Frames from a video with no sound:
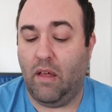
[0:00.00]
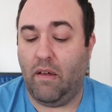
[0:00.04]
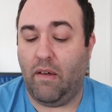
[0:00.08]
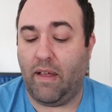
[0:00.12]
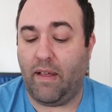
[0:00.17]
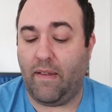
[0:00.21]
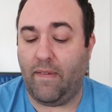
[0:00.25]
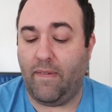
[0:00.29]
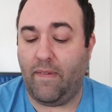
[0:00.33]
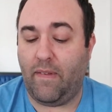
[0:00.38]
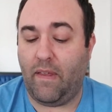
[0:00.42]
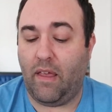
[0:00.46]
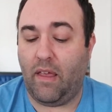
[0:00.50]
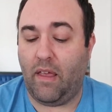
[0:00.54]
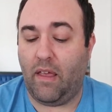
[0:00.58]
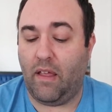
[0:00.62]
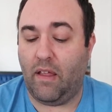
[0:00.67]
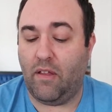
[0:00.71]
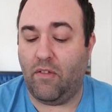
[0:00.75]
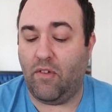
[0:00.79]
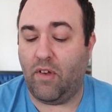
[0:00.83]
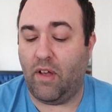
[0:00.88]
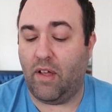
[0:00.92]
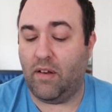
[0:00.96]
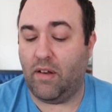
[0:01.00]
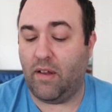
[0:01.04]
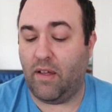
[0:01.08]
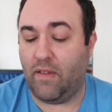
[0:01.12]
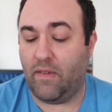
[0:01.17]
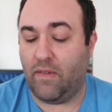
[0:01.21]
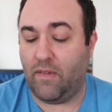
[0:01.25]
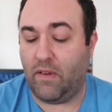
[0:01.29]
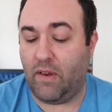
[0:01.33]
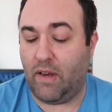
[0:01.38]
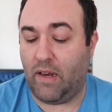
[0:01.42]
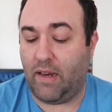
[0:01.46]
like I said, John
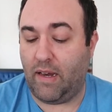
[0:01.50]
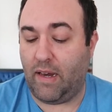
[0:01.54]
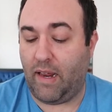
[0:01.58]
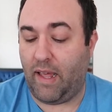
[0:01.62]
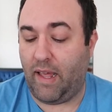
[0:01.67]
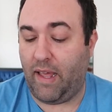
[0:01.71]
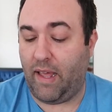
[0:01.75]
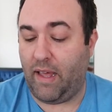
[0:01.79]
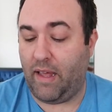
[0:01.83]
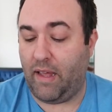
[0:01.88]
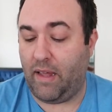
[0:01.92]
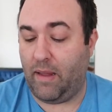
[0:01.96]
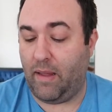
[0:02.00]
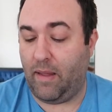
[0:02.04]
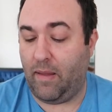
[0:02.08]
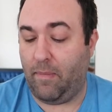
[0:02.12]
talks to Nat,